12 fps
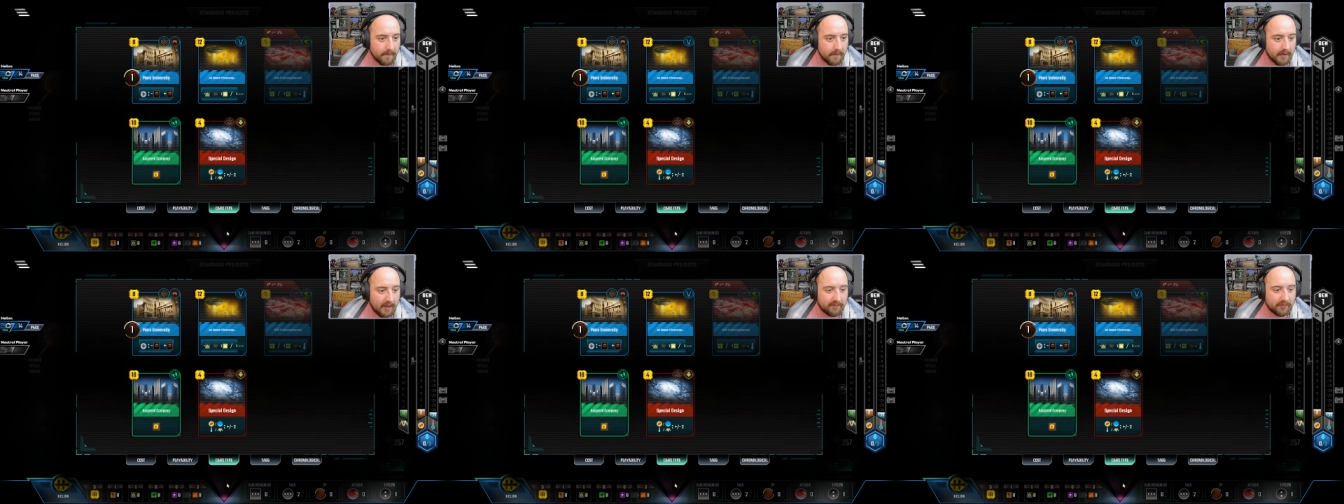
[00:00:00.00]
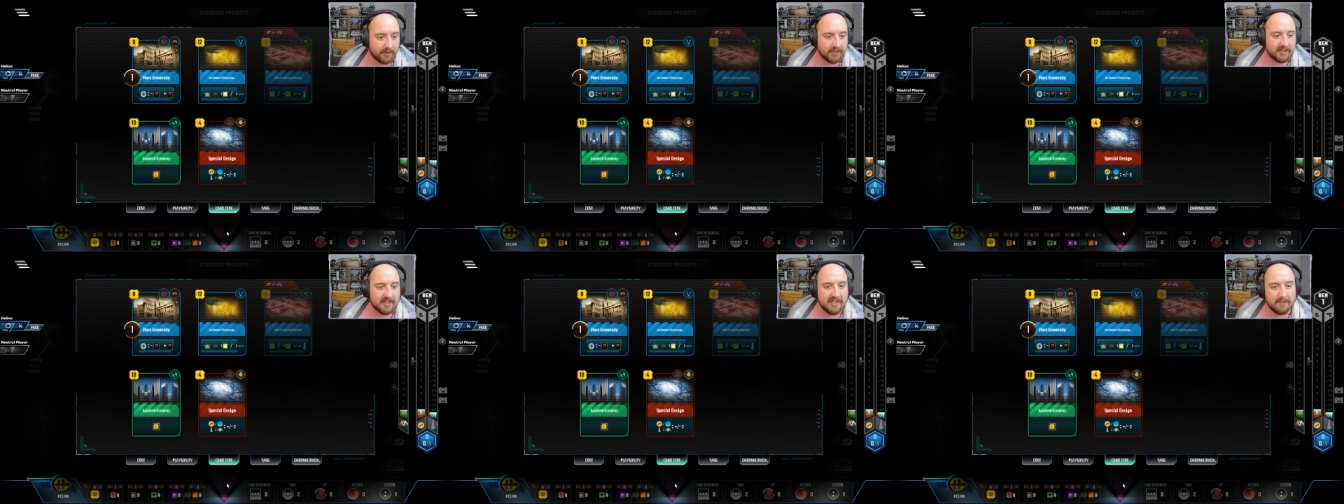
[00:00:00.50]
I forgot to
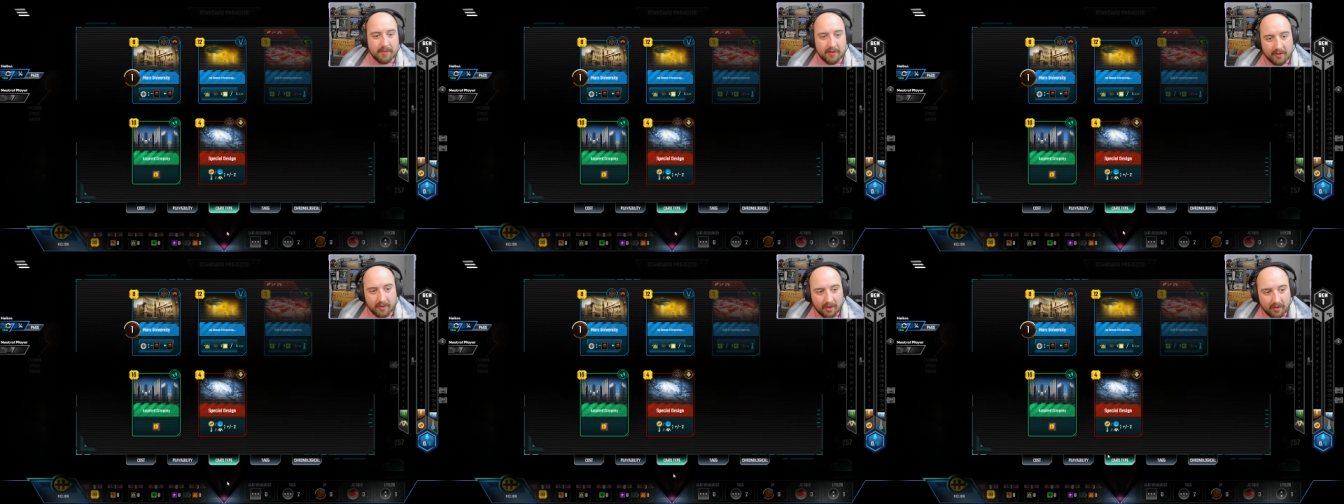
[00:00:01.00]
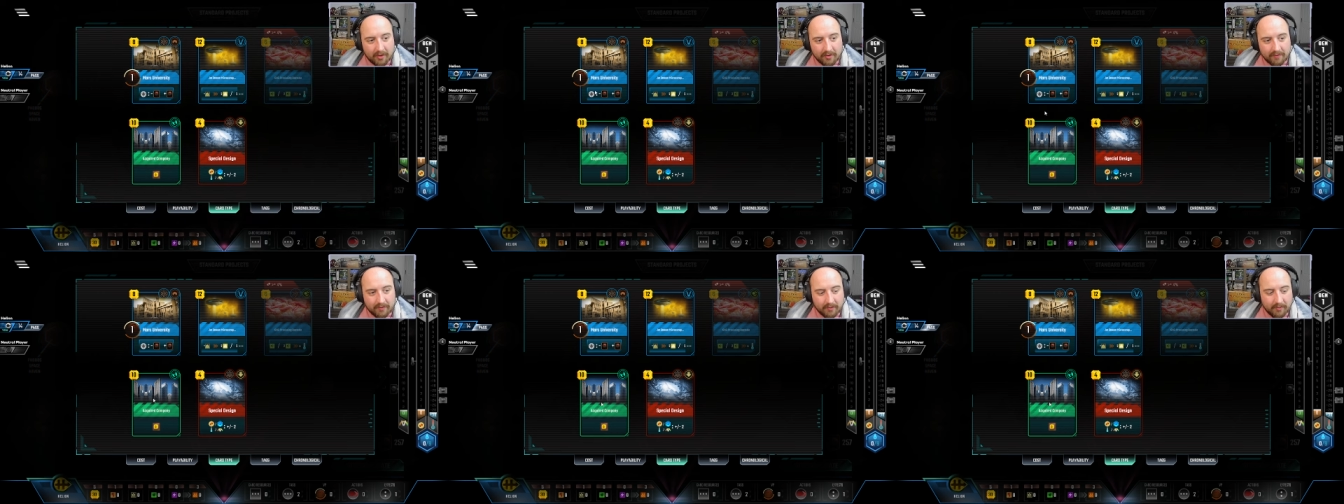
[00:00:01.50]
keep a card
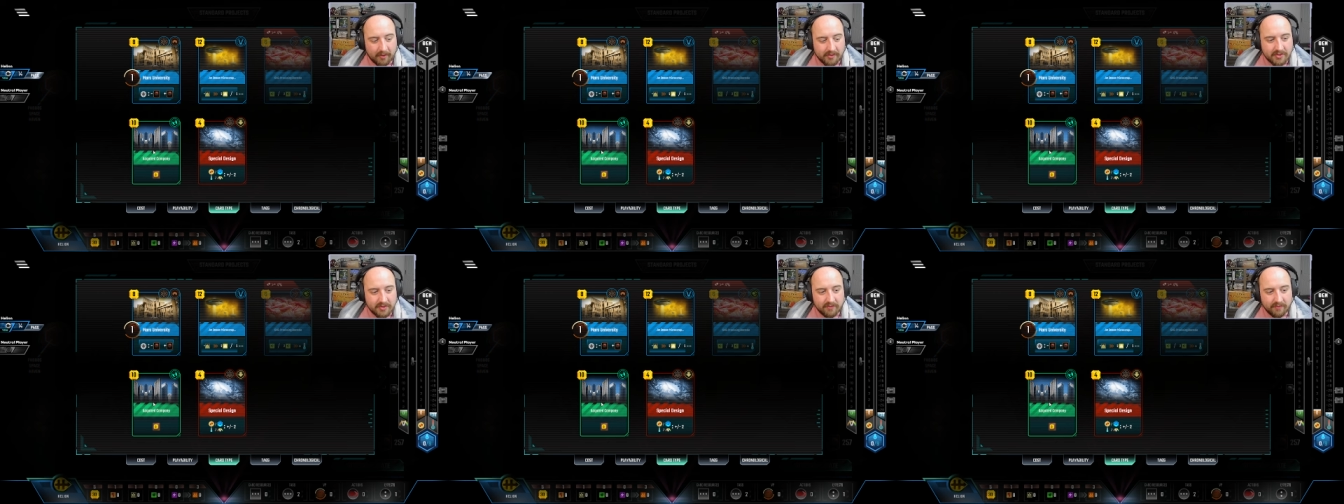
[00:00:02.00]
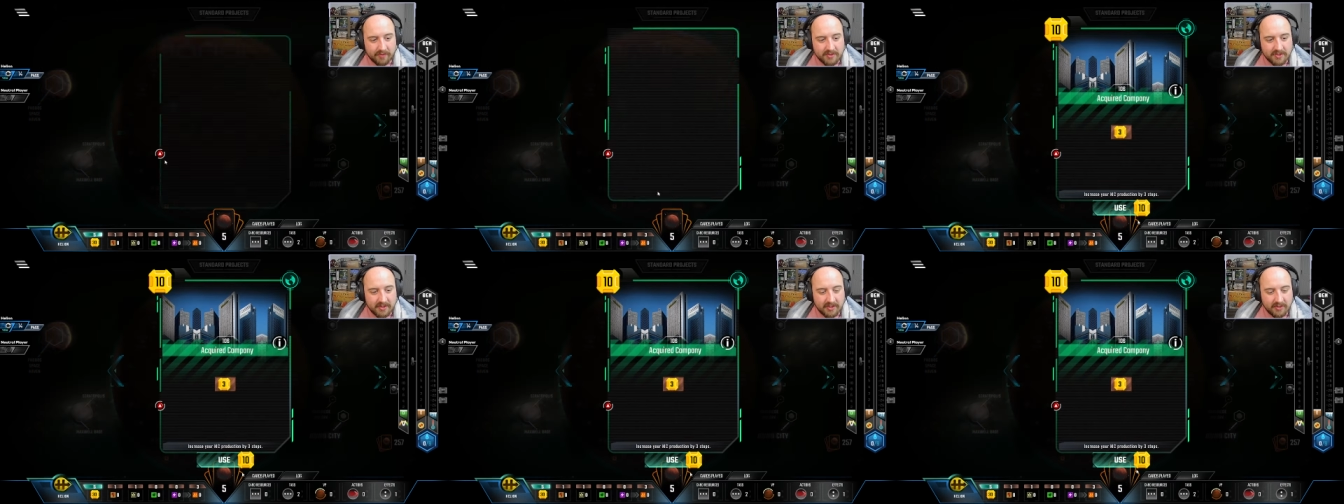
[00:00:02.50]
for Mars
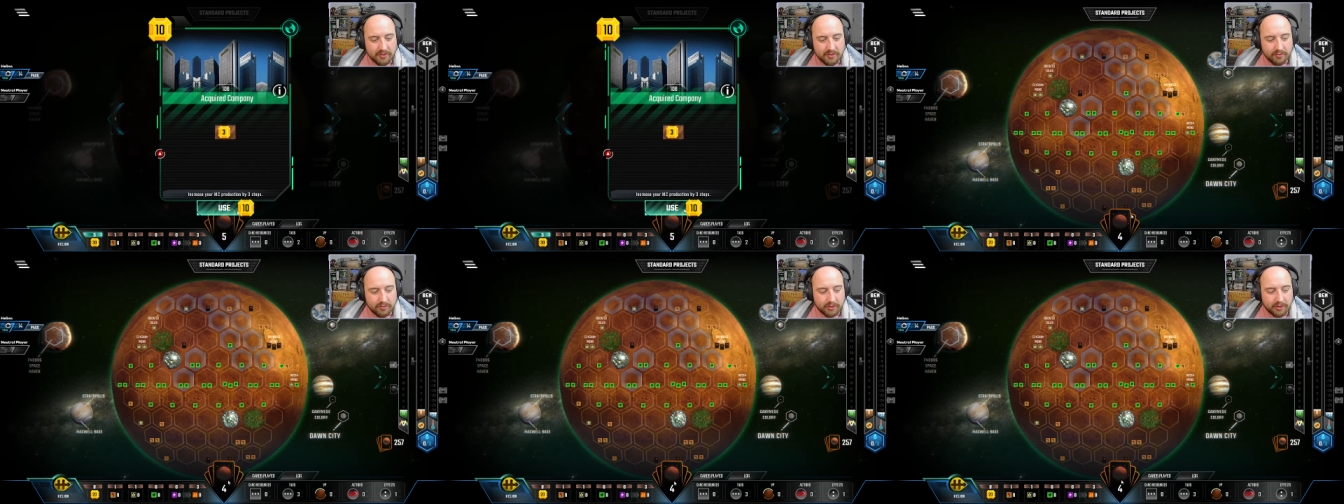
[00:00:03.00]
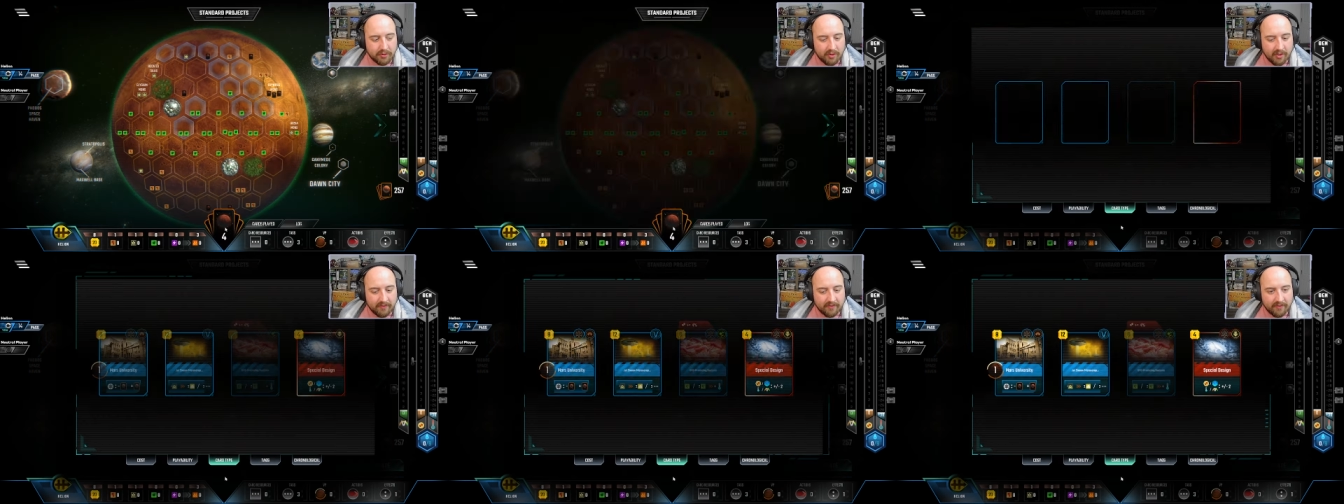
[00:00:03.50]
University to trigger
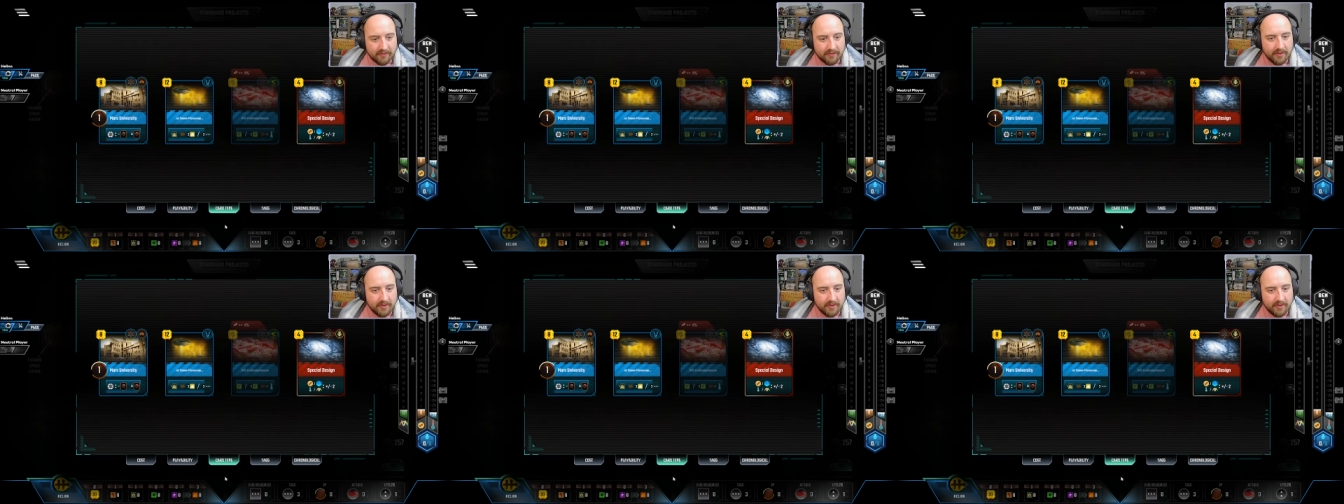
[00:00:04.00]
off of.